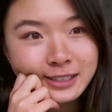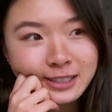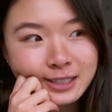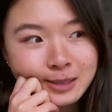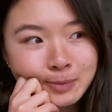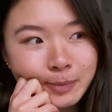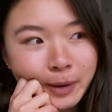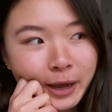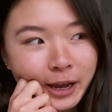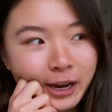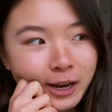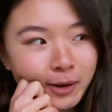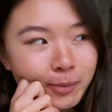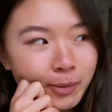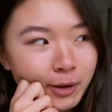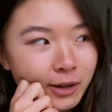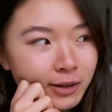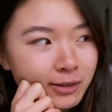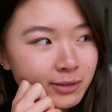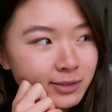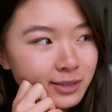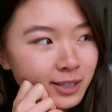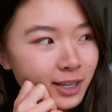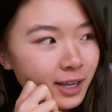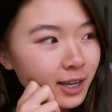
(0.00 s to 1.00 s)
spag
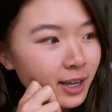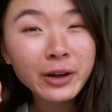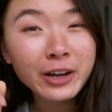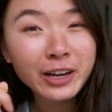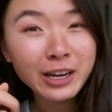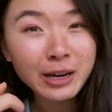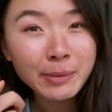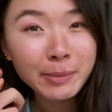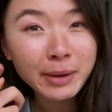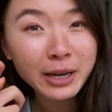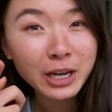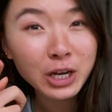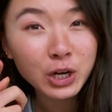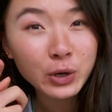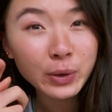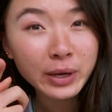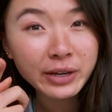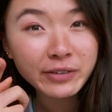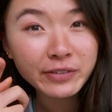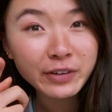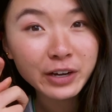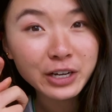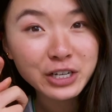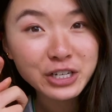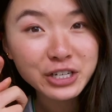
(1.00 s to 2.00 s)
bols. We're gonna make a
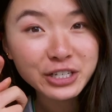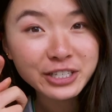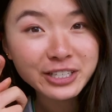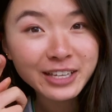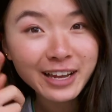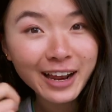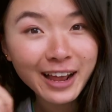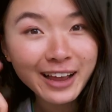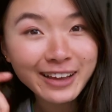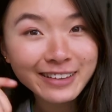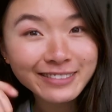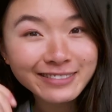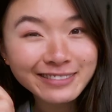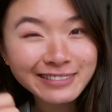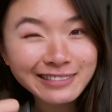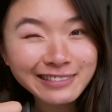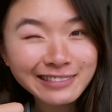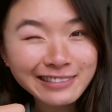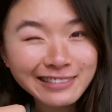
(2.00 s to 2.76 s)
quick version today.